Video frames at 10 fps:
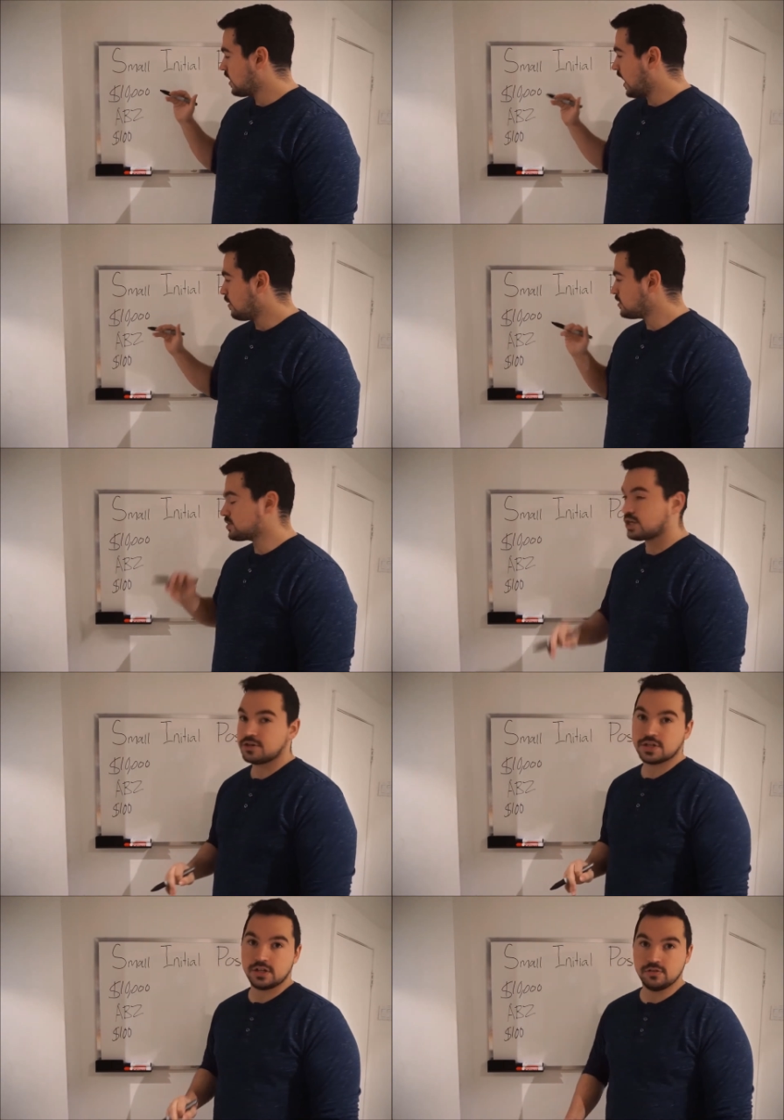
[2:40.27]
how many
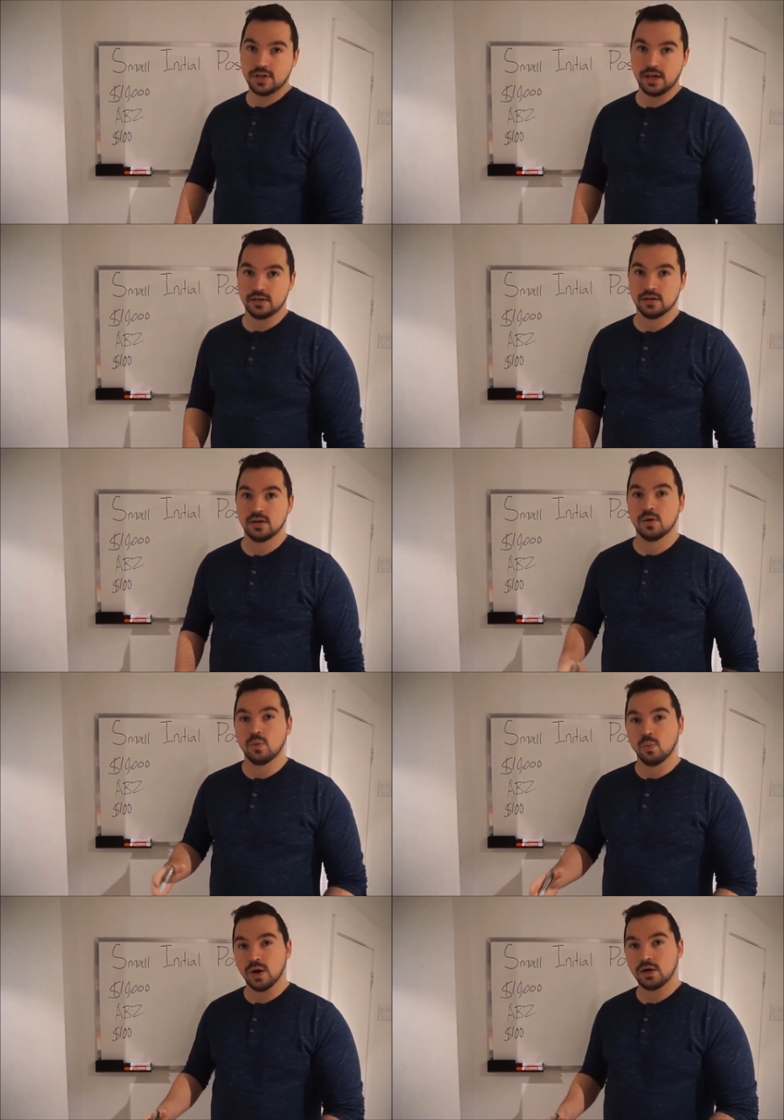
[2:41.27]
shares can you get?
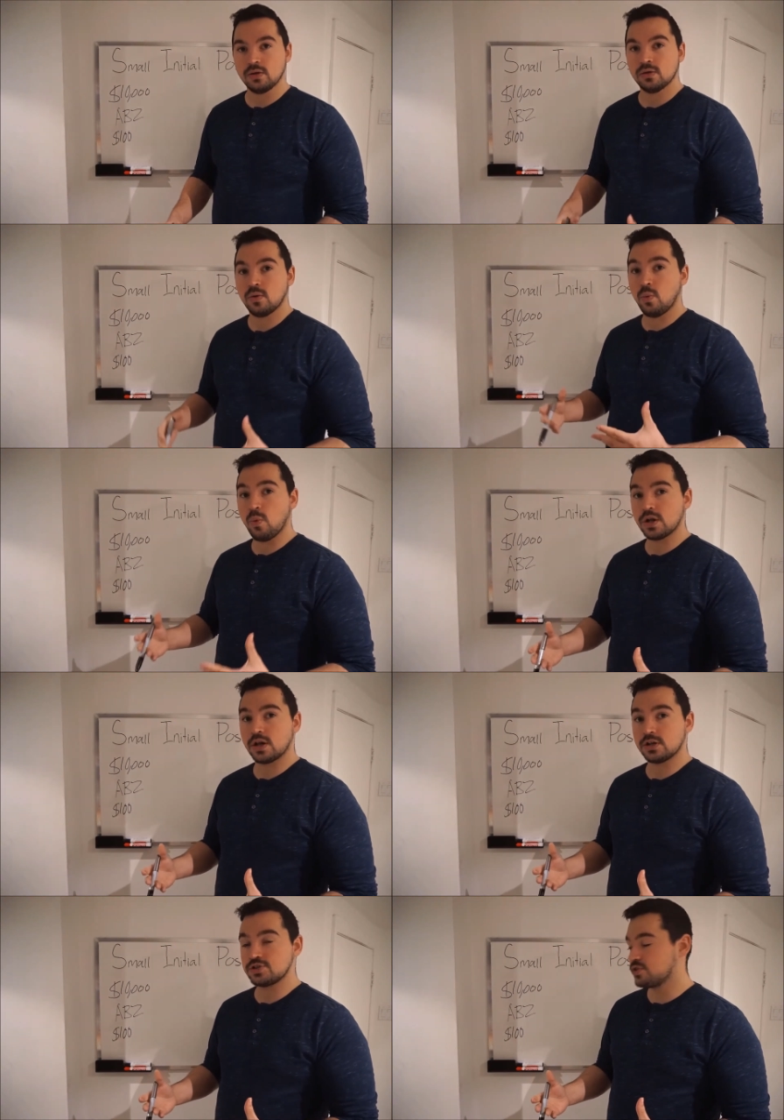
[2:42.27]
Well,
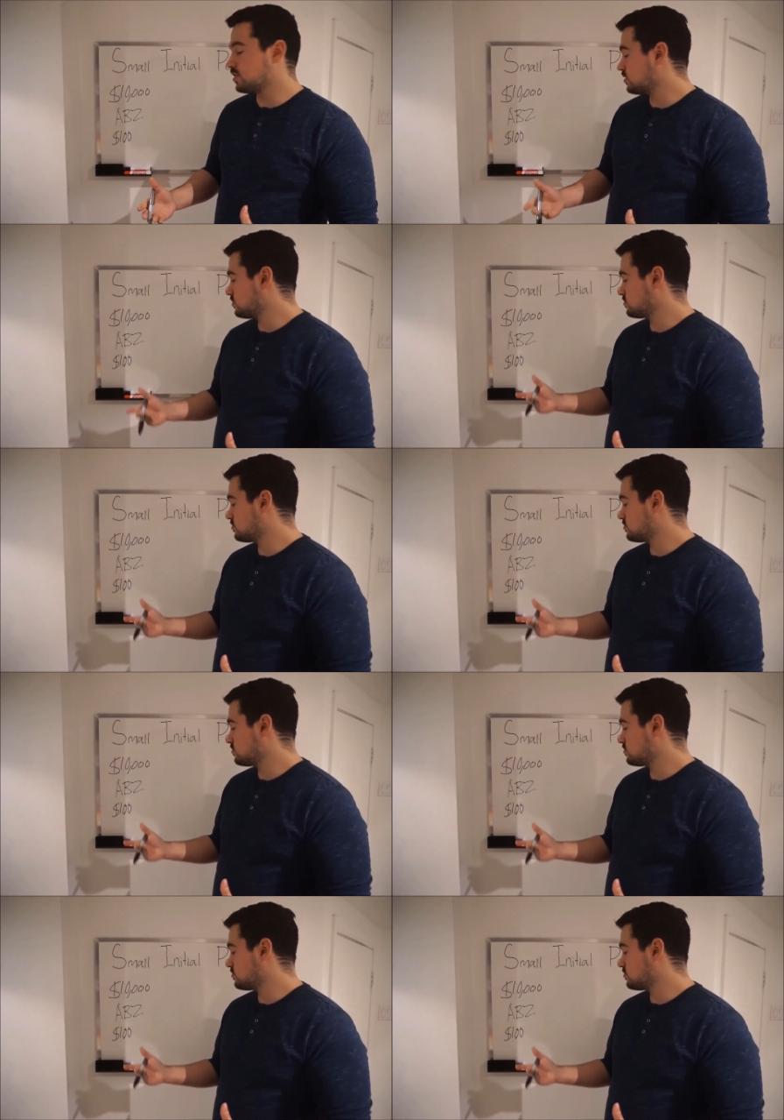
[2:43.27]
100